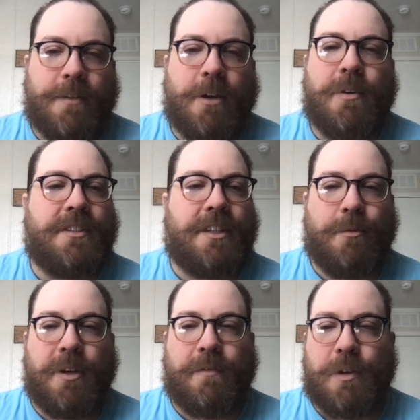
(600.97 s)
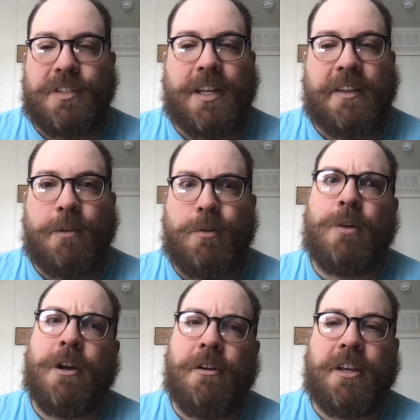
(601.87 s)
No one's going to win Forrest. It's not like,
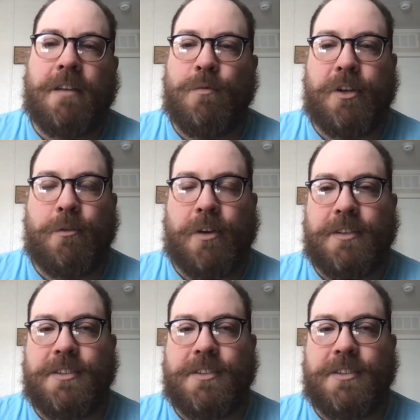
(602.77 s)
well, we already gave Woody one.